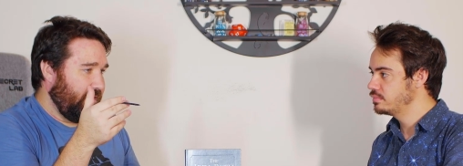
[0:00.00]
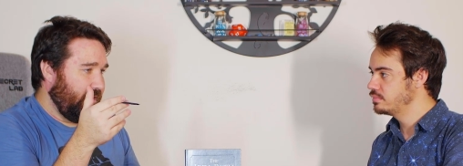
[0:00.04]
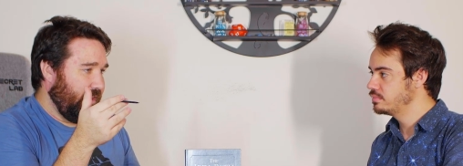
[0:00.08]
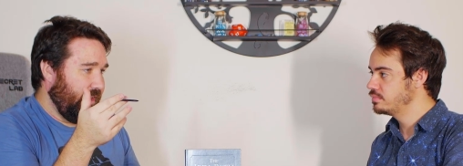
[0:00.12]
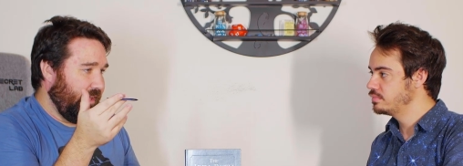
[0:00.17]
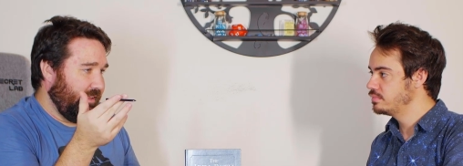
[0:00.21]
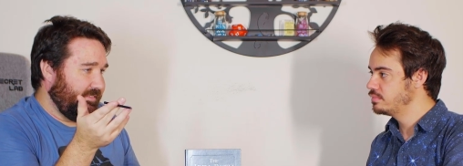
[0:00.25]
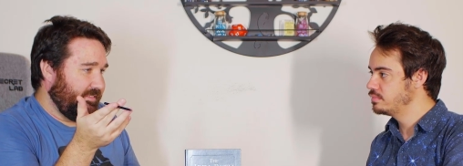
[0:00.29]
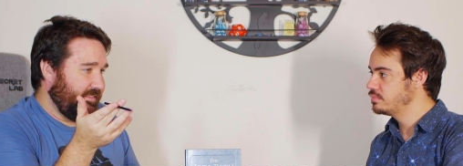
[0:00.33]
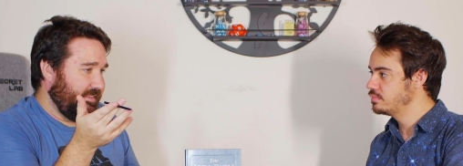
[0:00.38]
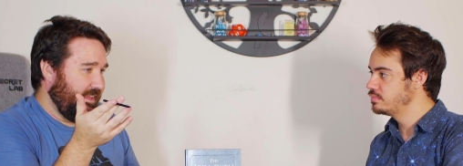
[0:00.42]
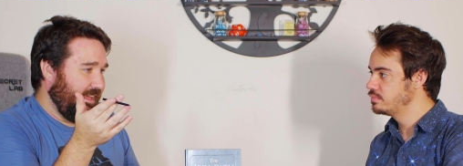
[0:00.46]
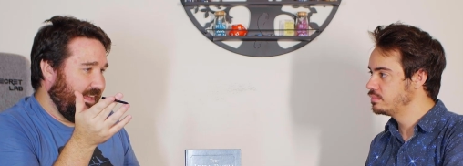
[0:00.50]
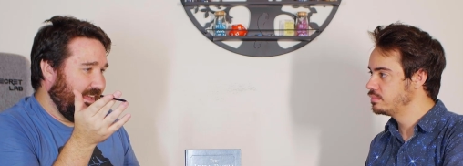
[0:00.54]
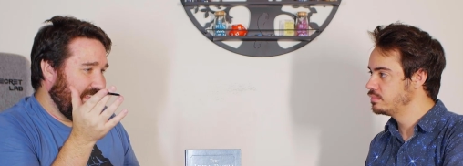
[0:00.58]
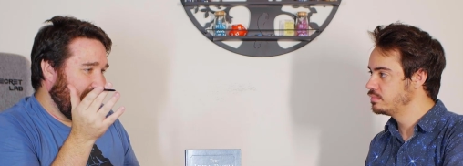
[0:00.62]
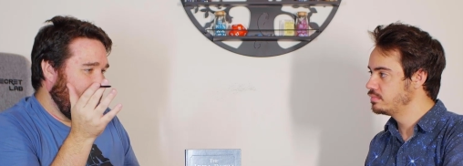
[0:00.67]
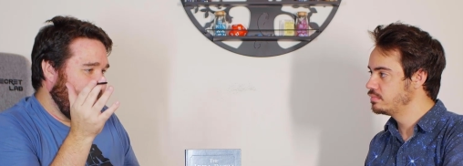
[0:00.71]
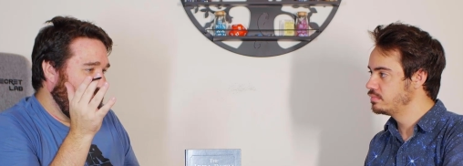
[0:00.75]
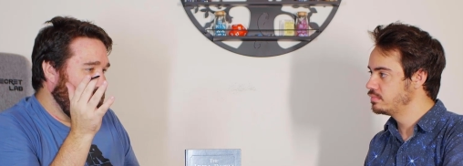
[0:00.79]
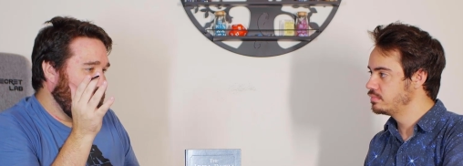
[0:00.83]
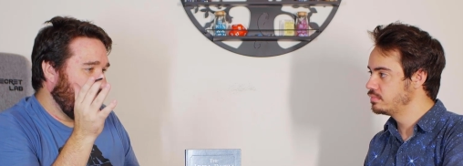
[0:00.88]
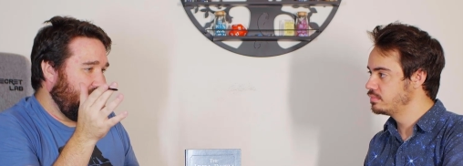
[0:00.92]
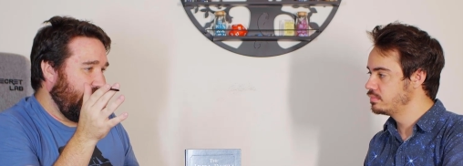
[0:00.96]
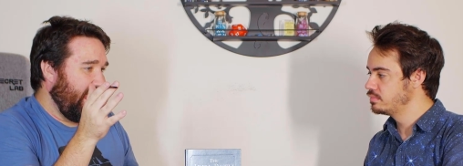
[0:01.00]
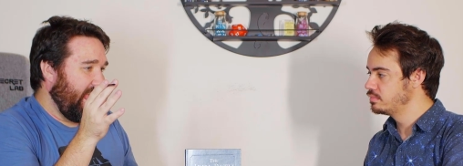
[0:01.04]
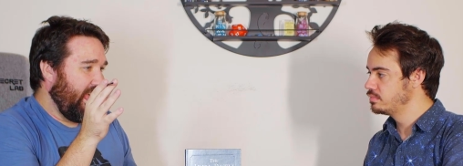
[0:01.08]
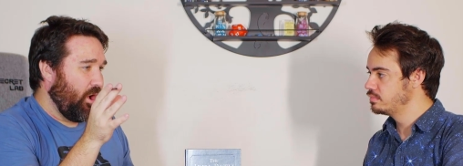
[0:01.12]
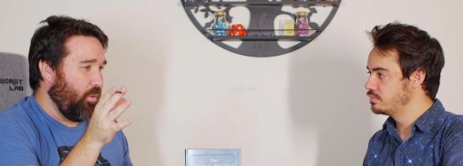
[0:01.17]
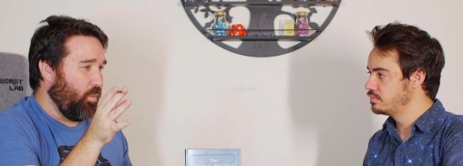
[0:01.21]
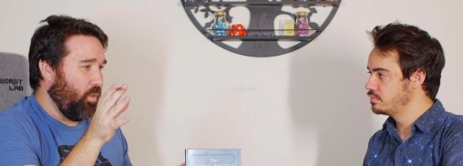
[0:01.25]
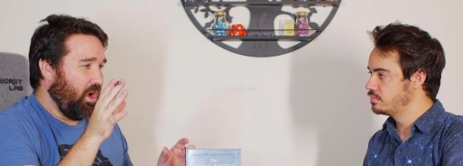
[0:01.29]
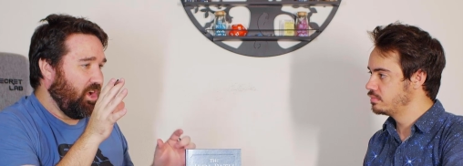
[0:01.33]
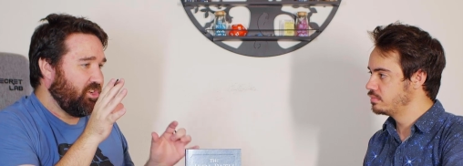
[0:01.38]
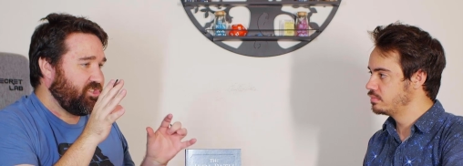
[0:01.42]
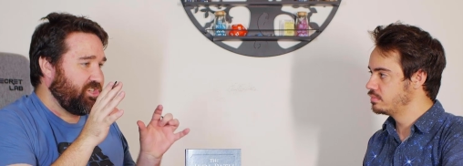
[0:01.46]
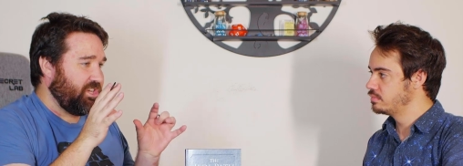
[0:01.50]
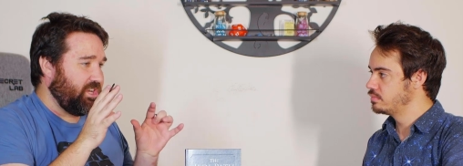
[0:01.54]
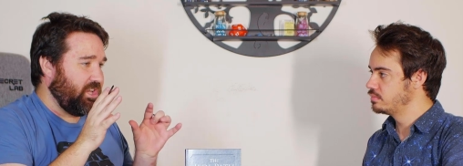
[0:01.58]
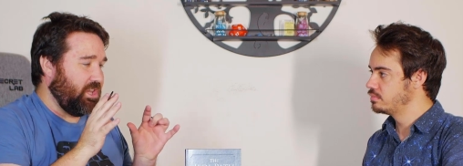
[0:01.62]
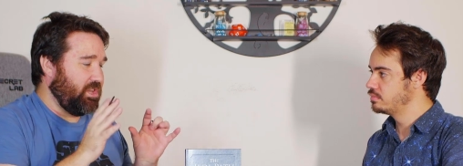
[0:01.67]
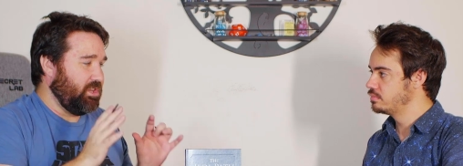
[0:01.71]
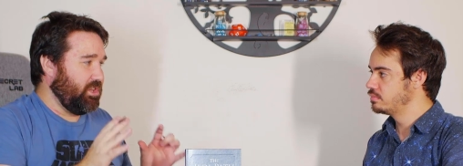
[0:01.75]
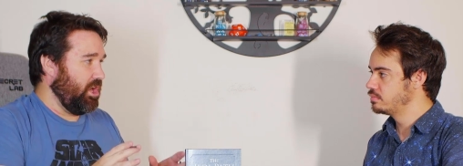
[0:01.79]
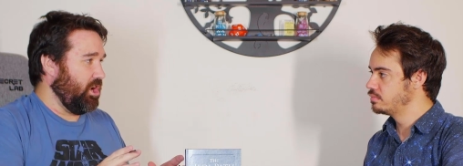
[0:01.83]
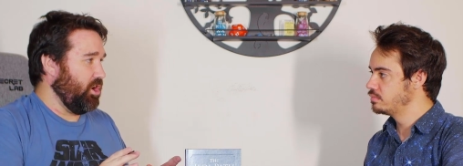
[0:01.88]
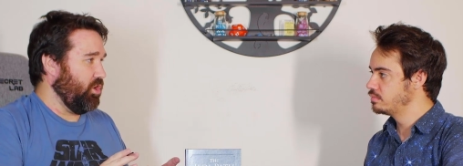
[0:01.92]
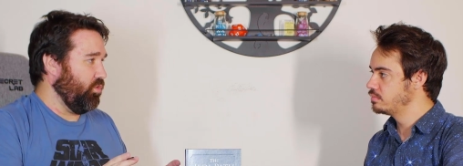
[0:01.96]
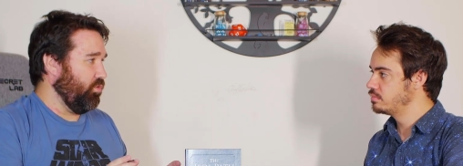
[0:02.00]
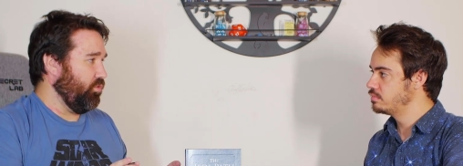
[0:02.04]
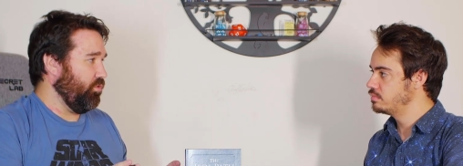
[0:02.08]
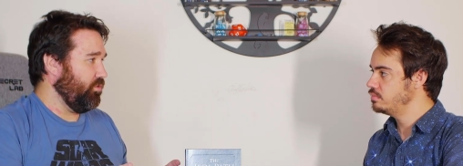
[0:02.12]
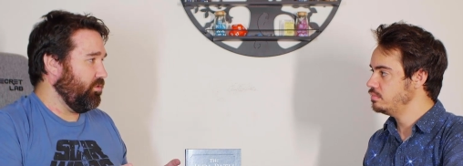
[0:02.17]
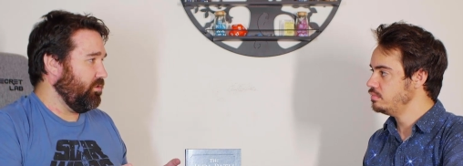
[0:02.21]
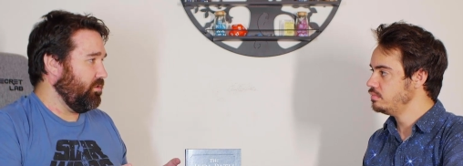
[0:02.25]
Speaker 1: It's it, you can't watch it alone